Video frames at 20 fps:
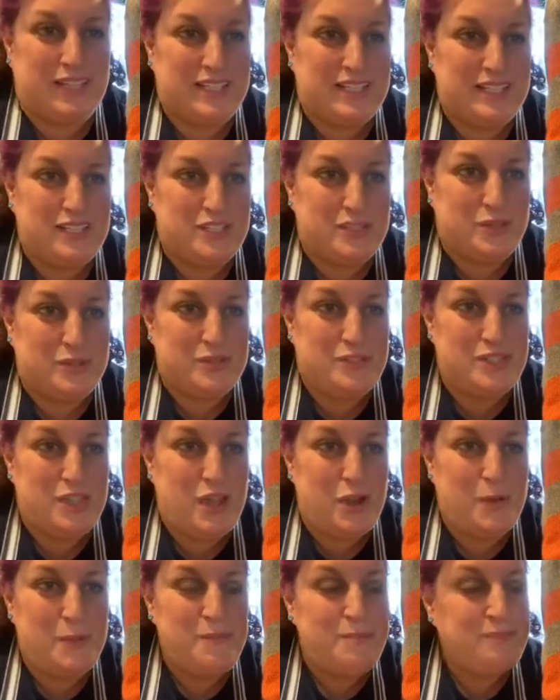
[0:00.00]
I needed to.
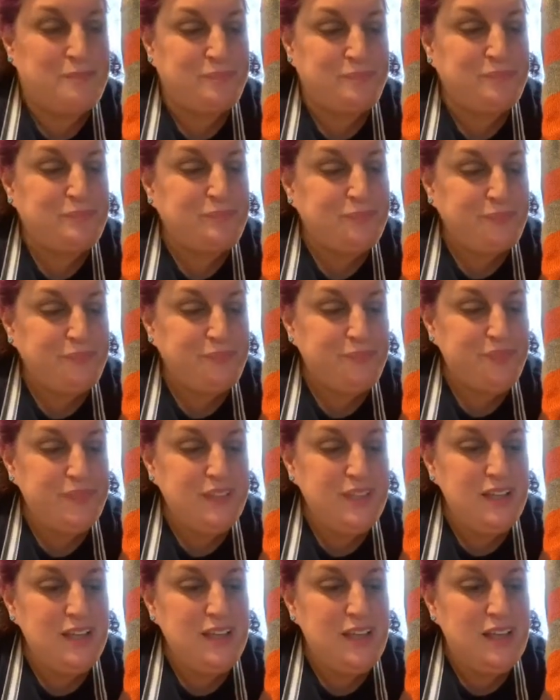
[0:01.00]
So,
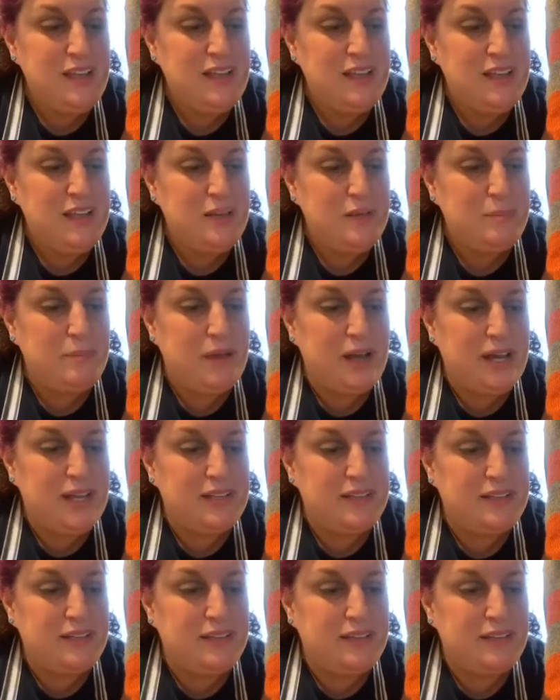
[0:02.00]

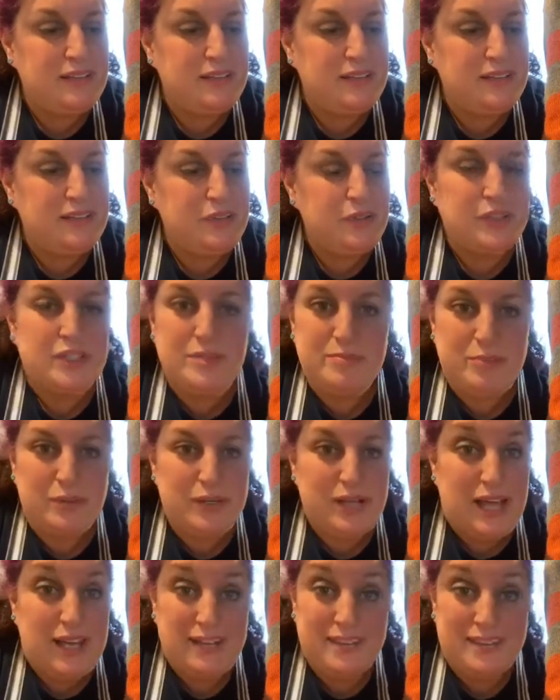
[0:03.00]
but You can
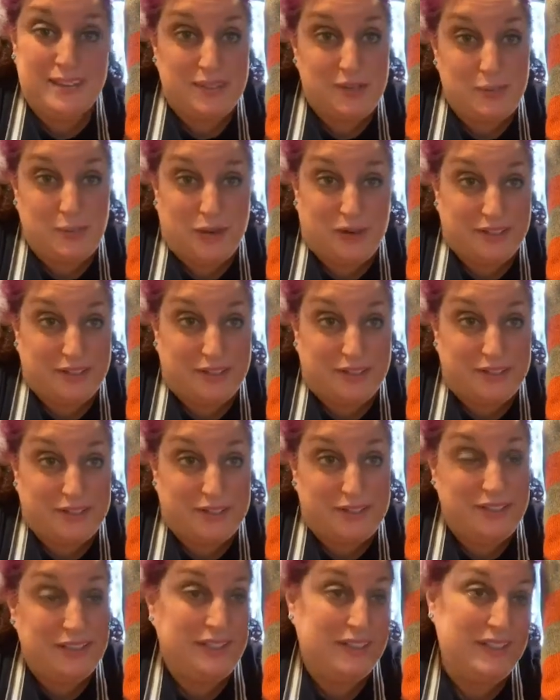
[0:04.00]
put anything you want on
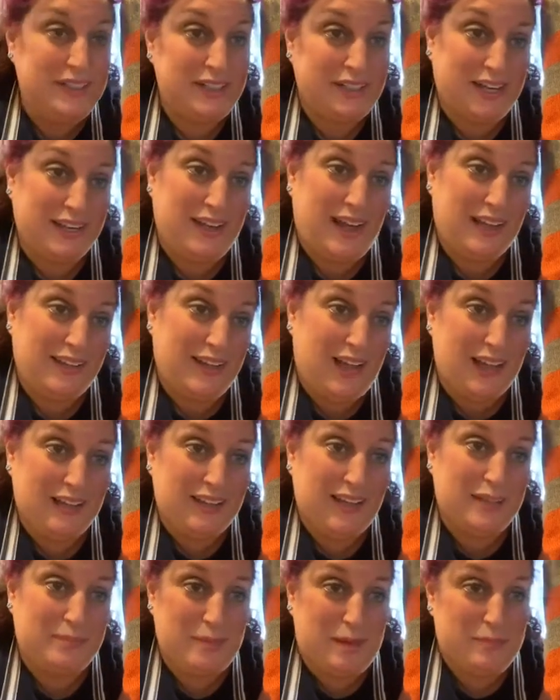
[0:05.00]
it. Again, I
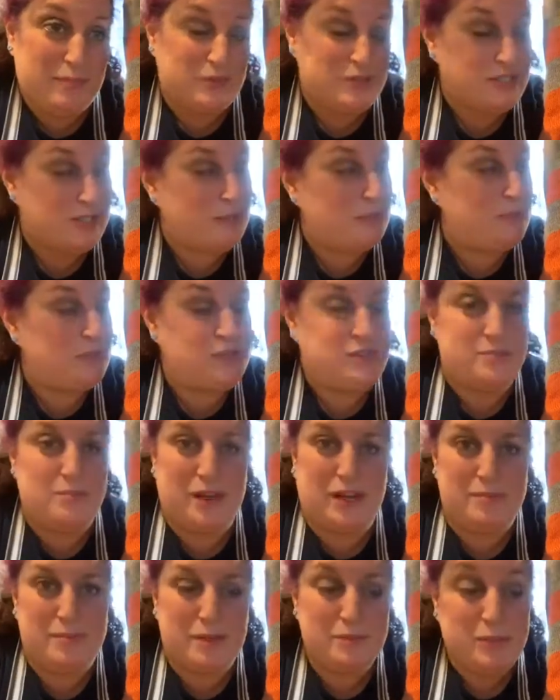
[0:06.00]
like maple syrup,
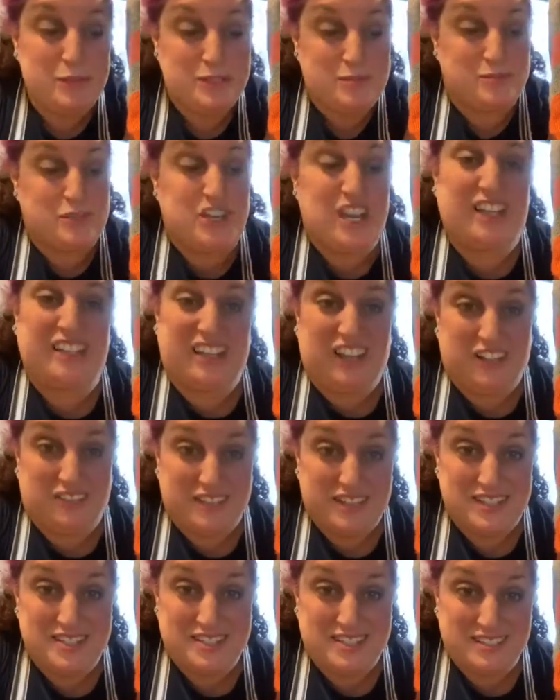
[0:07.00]
but I'm going to put some jelly
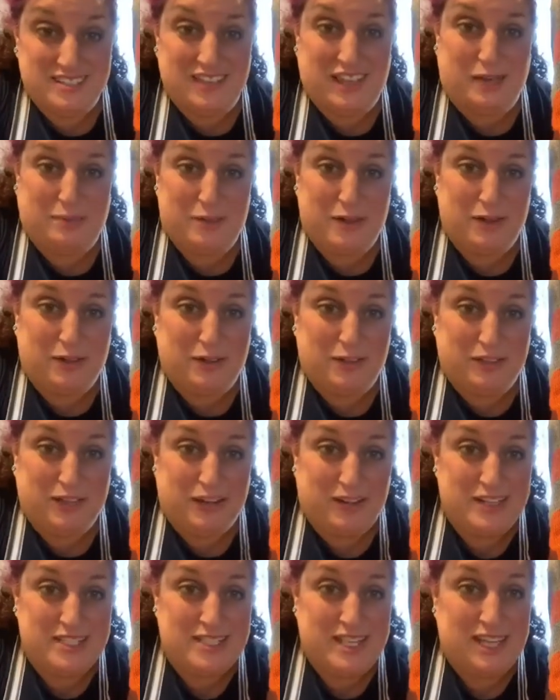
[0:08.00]
on this, like my Uncle
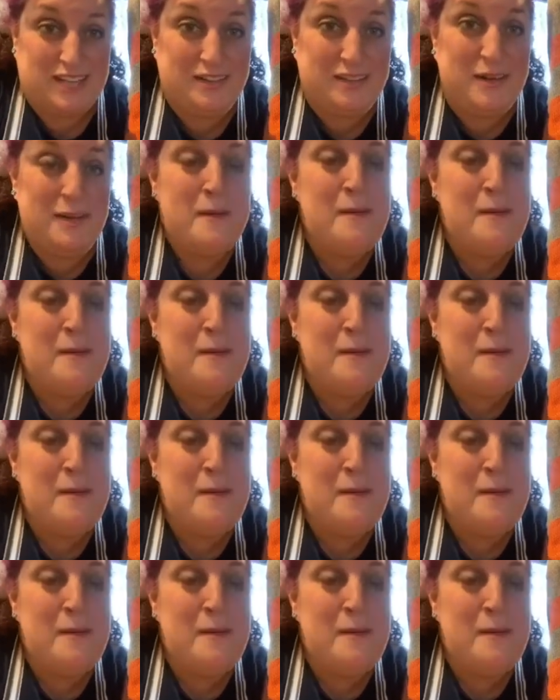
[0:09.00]
Larry said.